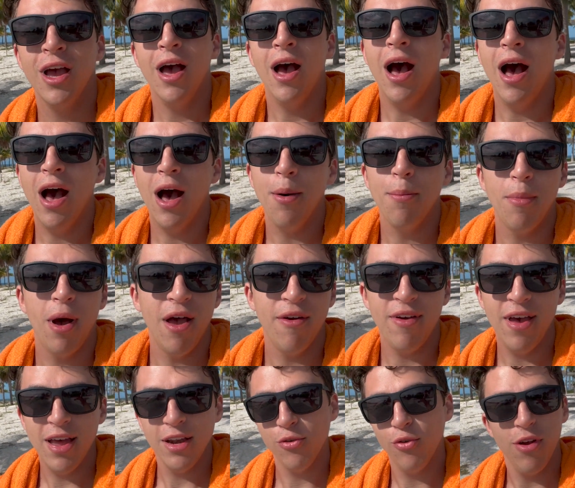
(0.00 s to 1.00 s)
I've
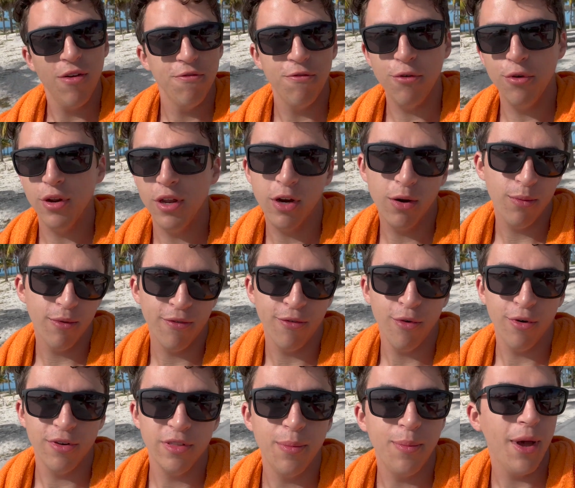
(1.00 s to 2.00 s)
had great food here
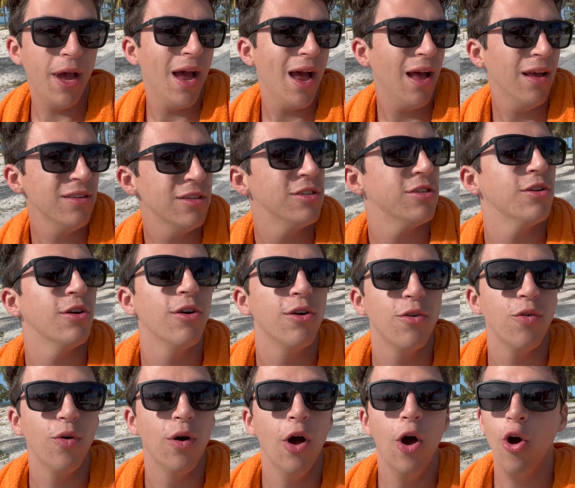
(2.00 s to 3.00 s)
before in the past, so
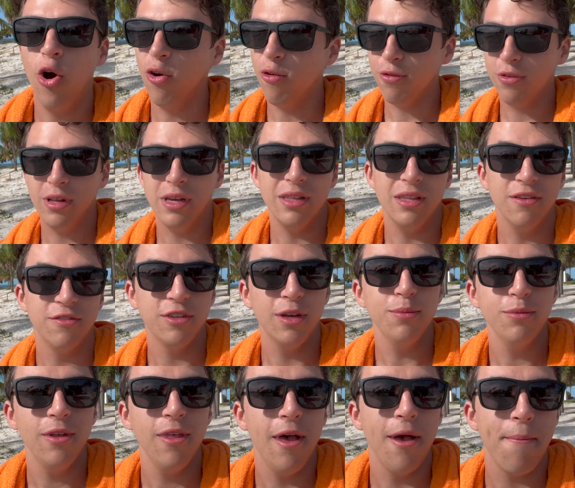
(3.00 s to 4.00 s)
hopefully it lives up
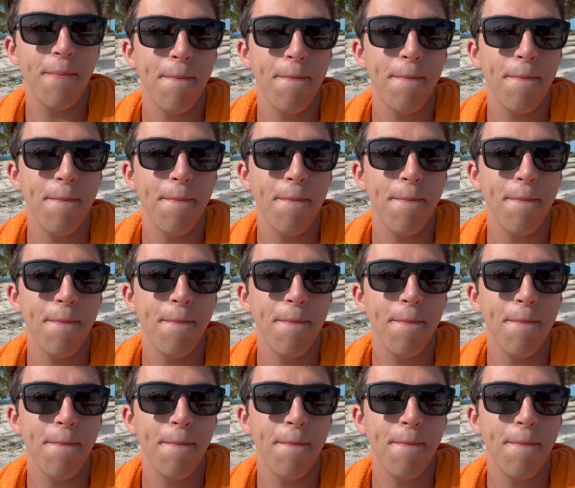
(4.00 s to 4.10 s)
to that.